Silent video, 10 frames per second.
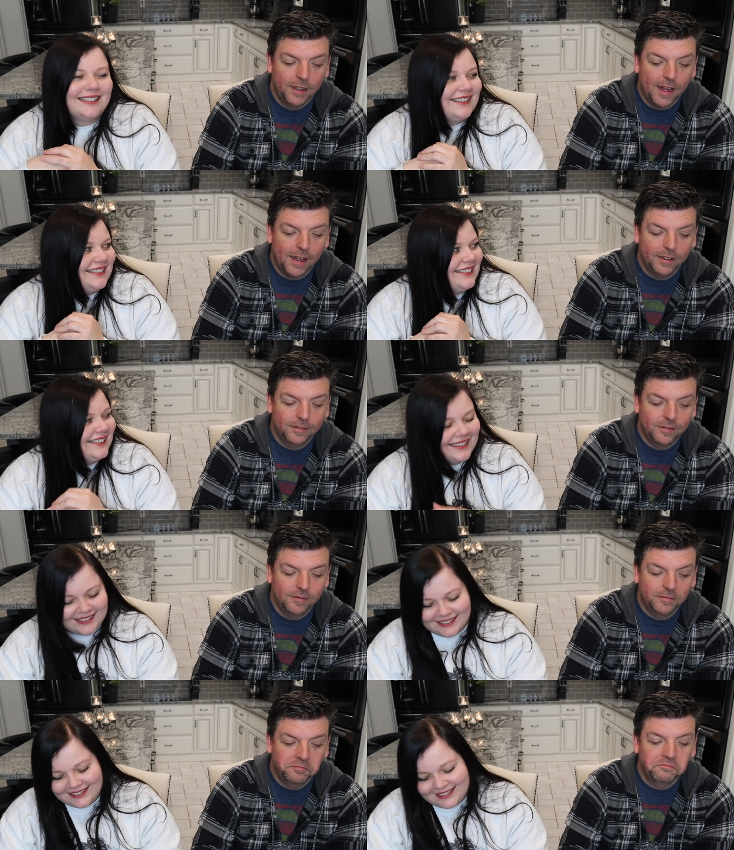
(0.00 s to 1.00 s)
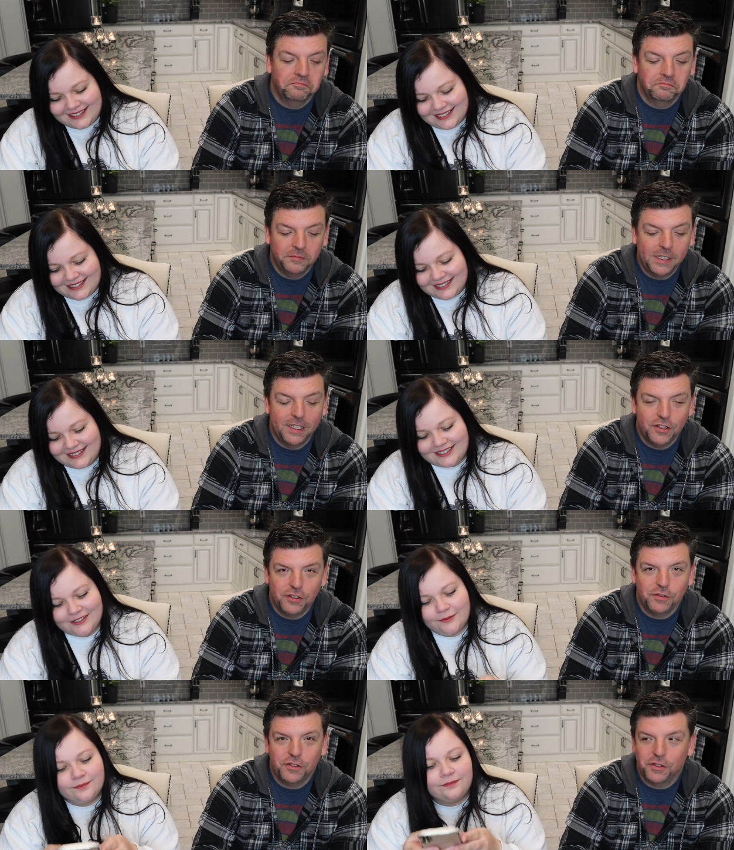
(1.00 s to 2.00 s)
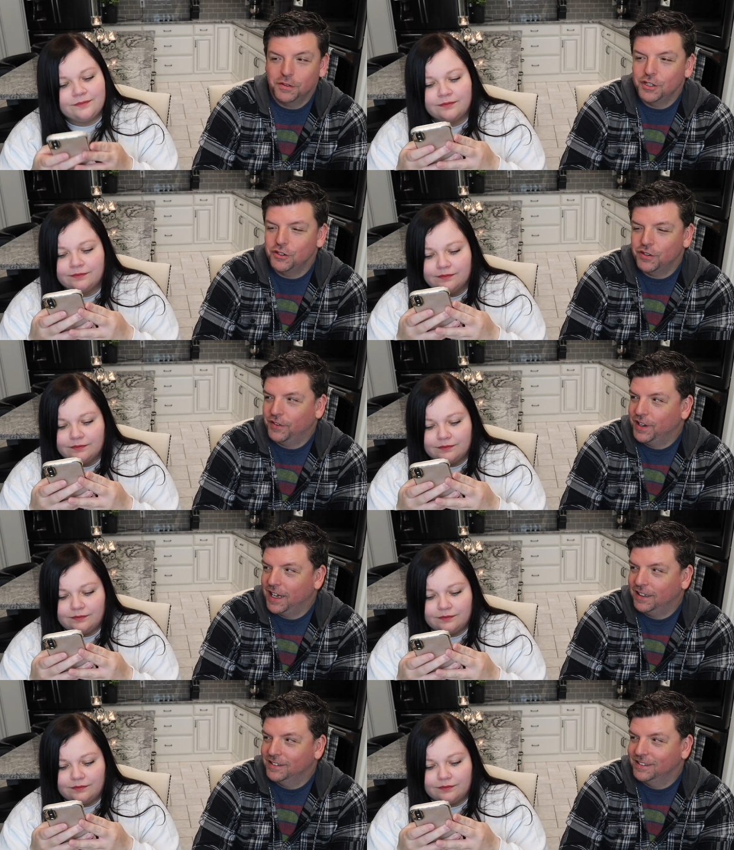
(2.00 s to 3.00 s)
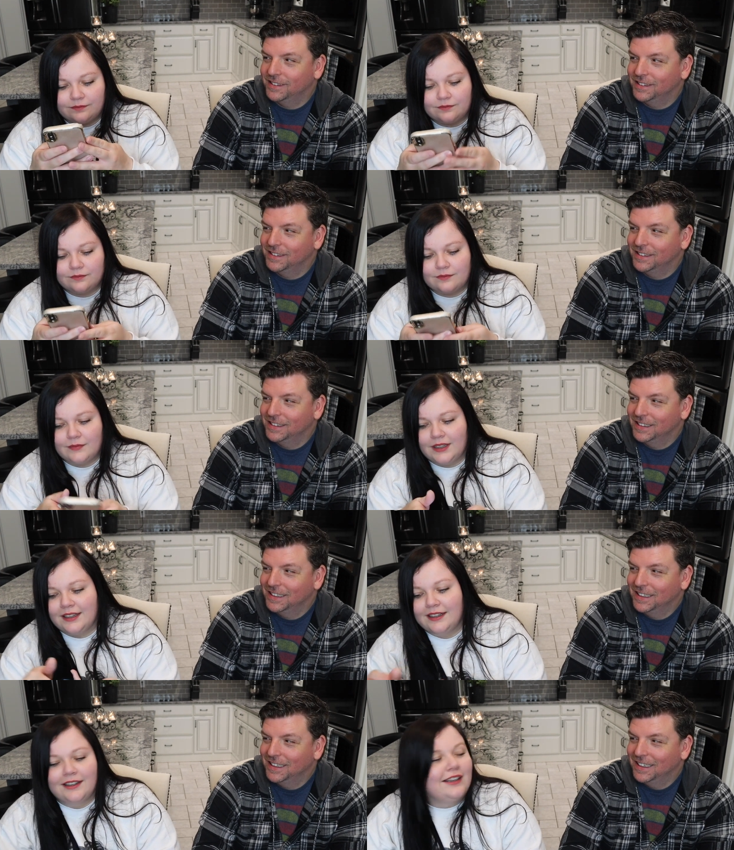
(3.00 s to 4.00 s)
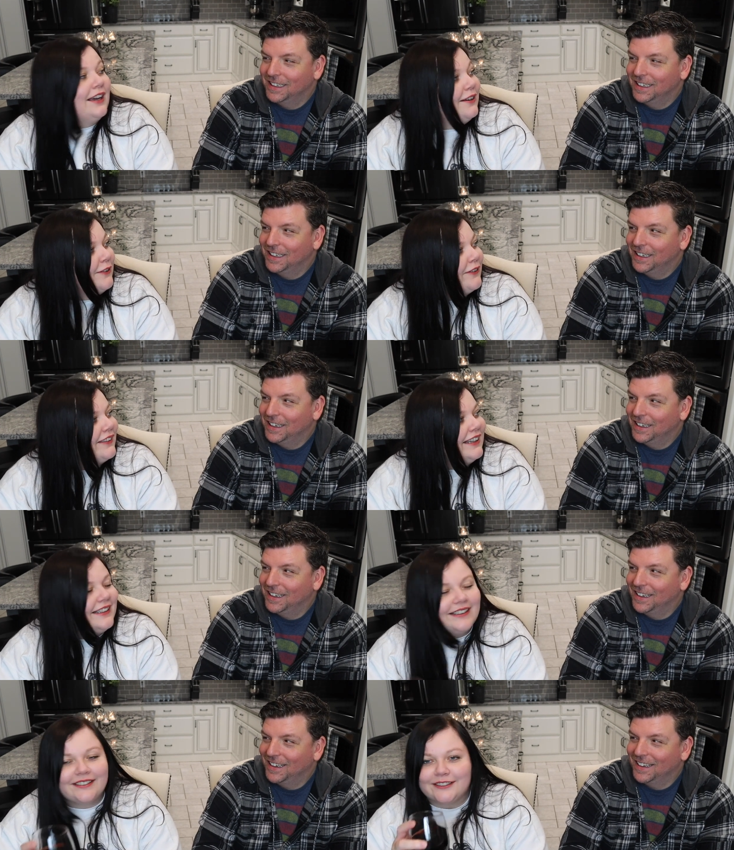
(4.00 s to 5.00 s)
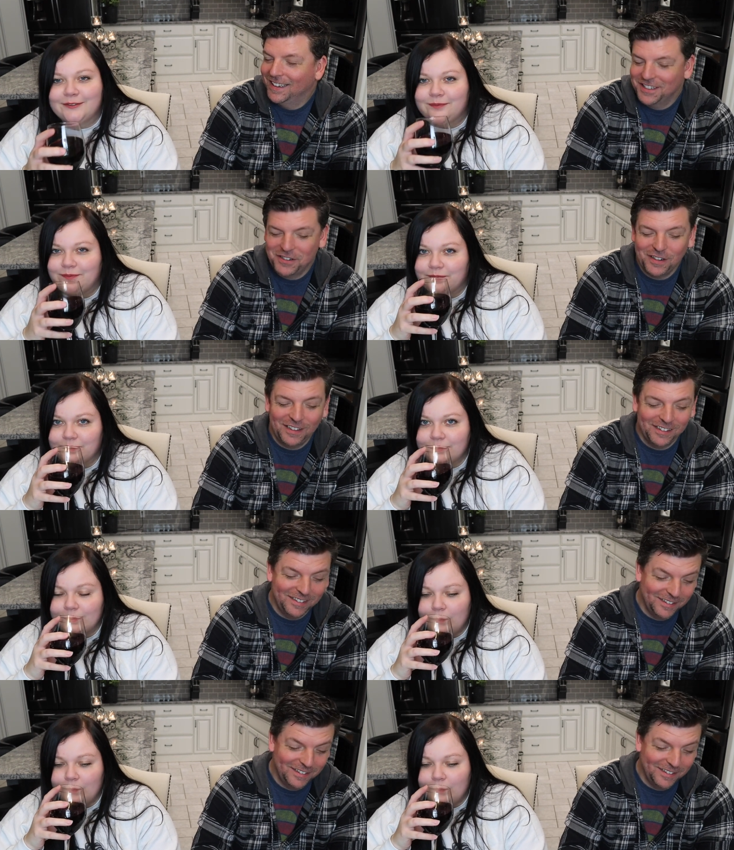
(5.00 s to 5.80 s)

Speaker 1: yeah.
Speaker 2: True, true. Did you drink for that?
Speaker 1: No, thank you.
Speaker 2: Sure.